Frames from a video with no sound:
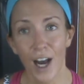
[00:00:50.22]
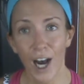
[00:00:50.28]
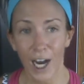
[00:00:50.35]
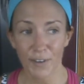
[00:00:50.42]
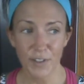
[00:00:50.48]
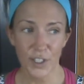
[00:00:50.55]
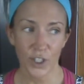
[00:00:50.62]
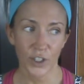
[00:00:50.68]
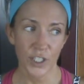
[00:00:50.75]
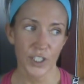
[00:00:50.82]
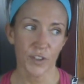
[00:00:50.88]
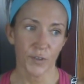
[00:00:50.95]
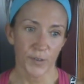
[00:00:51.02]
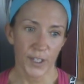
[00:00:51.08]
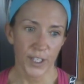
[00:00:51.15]
I've started
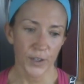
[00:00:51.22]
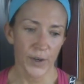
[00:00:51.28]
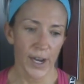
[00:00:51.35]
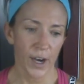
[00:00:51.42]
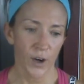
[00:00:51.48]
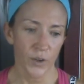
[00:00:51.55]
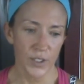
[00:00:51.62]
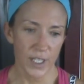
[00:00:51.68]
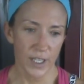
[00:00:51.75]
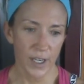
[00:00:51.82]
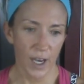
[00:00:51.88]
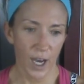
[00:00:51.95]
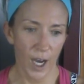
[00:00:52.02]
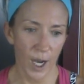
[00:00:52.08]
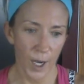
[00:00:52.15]
to figure out,
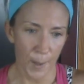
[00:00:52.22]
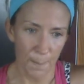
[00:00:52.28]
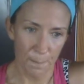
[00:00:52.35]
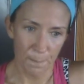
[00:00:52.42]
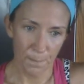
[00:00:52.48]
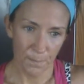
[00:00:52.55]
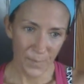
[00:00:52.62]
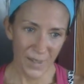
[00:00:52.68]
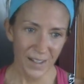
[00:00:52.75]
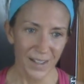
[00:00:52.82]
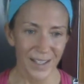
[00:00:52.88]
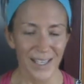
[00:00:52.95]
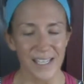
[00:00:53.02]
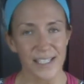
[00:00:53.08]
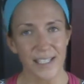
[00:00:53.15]
um,
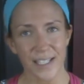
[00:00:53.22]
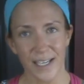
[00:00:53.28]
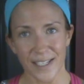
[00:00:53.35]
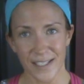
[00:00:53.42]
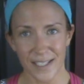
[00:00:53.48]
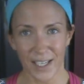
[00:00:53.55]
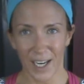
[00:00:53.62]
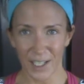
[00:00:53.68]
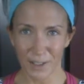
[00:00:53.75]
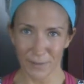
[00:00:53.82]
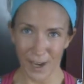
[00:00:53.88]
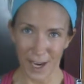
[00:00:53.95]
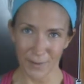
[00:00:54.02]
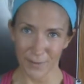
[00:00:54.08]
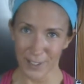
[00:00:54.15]
it's, it's kind of
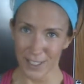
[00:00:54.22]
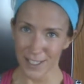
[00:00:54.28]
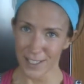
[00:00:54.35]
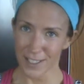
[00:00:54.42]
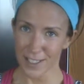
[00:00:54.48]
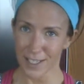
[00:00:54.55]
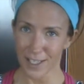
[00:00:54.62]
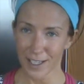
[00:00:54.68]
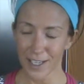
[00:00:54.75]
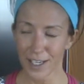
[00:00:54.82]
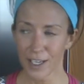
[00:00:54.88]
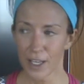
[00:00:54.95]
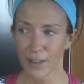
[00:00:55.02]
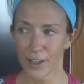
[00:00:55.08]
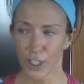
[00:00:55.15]
obvious
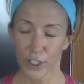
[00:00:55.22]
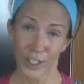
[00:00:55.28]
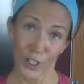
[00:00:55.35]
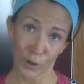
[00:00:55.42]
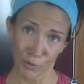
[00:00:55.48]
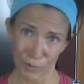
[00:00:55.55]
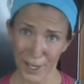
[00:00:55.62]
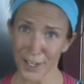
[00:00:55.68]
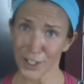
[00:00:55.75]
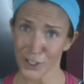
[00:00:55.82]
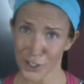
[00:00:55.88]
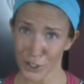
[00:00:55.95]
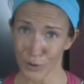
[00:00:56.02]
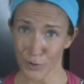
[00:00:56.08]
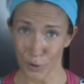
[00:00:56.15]
that you need a running
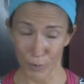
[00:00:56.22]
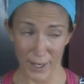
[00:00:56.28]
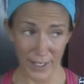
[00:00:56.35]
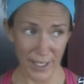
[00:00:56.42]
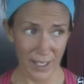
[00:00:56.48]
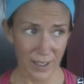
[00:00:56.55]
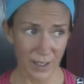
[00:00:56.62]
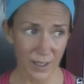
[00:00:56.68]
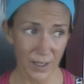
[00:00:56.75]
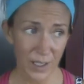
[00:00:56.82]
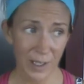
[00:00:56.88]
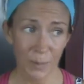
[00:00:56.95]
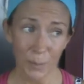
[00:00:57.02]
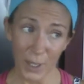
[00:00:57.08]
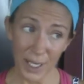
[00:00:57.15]
shoe for running,
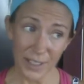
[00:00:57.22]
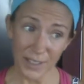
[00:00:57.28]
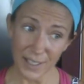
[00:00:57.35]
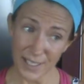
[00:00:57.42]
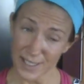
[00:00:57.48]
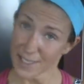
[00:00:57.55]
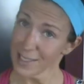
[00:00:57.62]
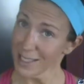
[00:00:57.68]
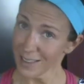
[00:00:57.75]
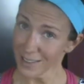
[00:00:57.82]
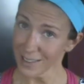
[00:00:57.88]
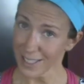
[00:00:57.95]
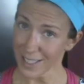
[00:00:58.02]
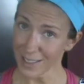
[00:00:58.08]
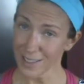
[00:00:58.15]
but
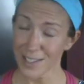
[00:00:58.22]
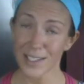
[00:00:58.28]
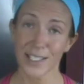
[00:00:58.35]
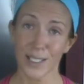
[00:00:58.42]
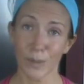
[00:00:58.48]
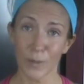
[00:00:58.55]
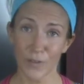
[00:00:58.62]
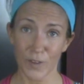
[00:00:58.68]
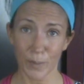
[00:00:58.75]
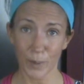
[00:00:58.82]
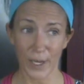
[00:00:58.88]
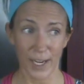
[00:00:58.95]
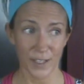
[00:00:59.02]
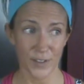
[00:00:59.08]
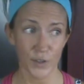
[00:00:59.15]
incidentally, some of the
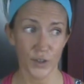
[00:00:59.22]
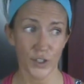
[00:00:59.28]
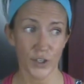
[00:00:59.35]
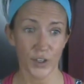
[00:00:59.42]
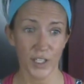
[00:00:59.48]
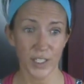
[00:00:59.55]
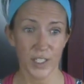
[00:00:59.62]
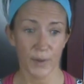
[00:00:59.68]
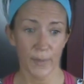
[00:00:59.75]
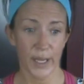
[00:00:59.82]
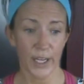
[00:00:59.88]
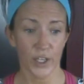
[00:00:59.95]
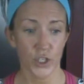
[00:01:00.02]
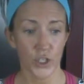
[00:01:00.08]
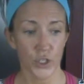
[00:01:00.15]
brands are starting to
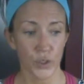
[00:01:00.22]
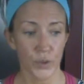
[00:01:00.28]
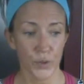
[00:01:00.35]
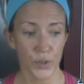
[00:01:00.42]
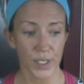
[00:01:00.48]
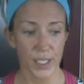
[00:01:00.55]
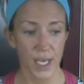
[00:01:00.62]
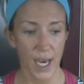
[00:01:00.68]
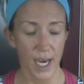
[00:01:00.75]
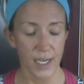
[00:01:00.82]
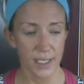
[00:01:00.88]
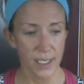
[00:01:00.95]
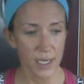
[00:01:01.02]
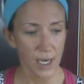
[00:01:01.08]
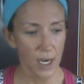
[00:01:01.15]
make shoes
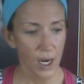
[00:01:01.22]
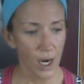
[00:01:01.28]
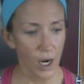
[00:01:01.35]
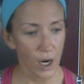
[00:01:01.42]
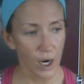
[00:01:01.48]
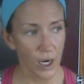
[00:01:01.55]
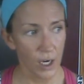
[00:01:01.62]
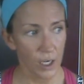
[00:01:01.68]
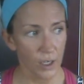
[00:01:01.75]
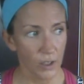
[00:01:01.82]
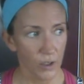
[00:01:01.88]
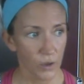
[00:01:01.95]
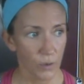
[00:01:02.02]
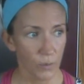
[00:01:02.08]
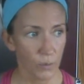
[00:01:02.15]
that are
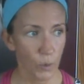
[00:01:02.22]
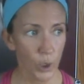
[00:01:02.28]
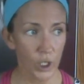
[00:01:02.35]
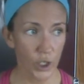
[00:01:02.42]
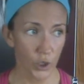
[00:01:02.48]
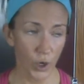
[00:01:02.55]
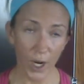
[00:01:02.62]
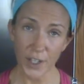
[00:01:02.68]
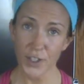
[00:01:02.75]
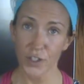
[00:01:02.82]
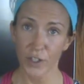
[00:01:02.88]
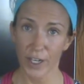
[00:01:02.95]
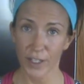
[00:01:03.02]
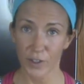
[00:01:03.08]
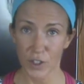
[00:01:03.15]
more cross
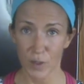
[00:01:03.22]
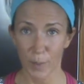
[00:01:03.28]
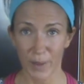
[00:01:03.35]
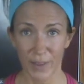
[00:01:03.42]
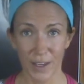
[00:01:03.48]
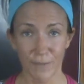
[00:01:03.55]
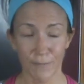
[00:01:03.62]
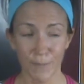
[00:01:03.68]
trainers, but they've